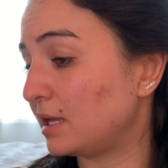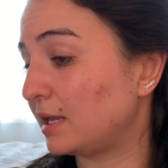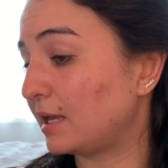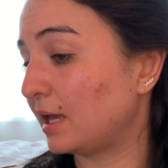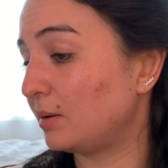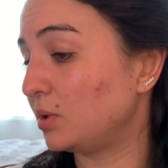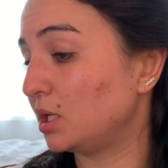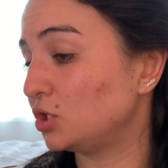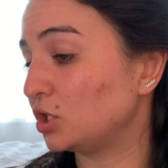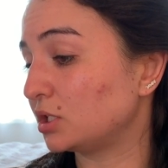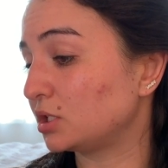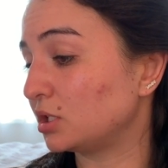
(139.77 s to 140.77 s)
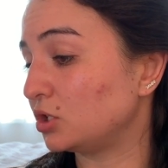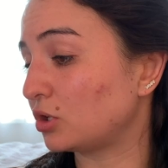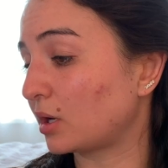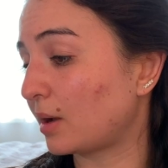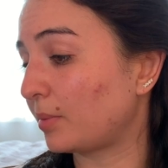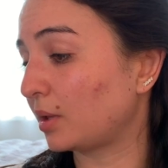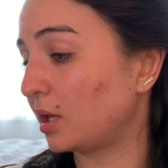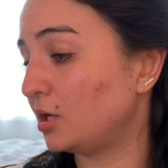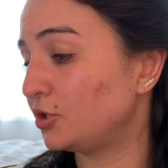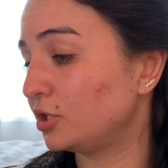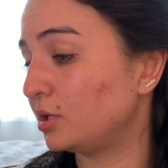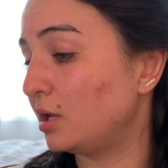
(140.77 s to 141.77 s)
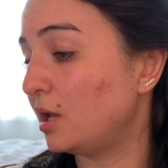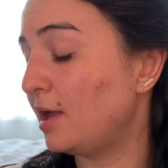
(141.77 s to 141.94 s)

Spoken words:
It can be adjusted during application